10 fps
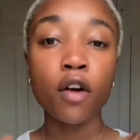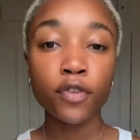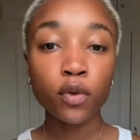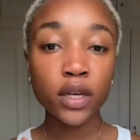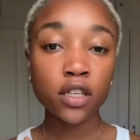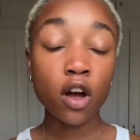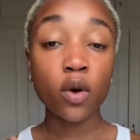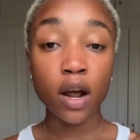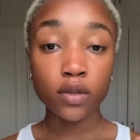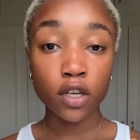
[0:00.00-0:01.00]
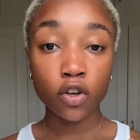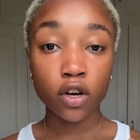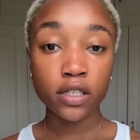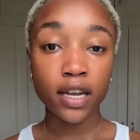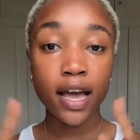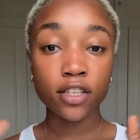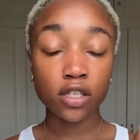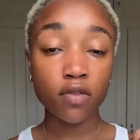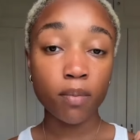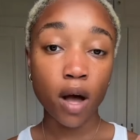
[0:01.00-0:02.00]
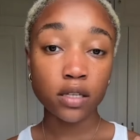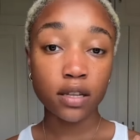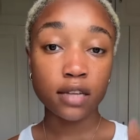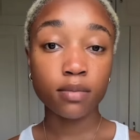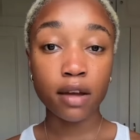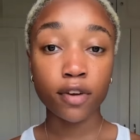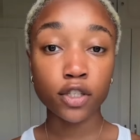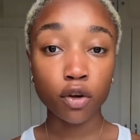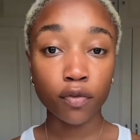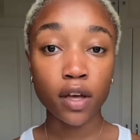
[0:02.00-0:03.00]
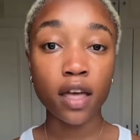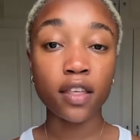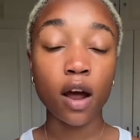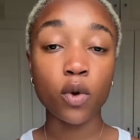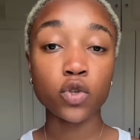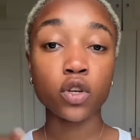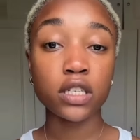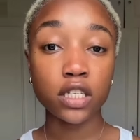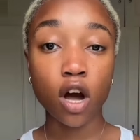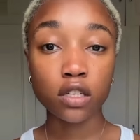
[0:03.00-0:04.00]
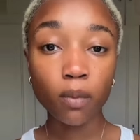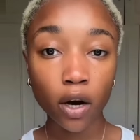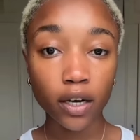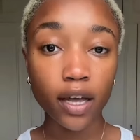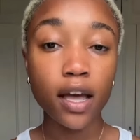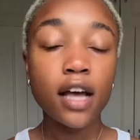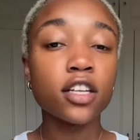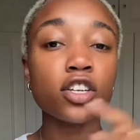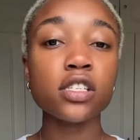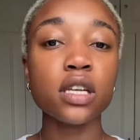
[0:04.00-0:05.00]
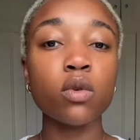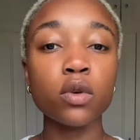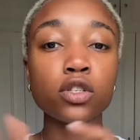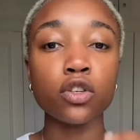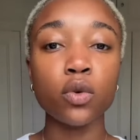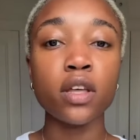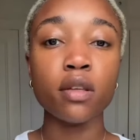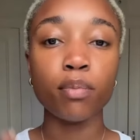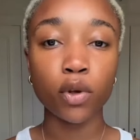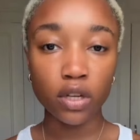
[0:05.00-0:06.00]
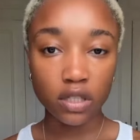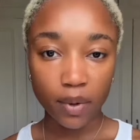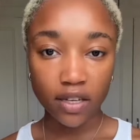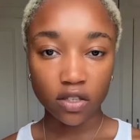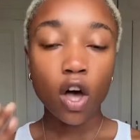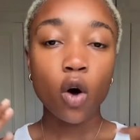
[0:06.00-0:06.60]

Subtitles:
few weeks ago when I was in New York City, I had just left a boxing class with my friend Sophia, and then I went to a detox market to just see what was new in the beauty space.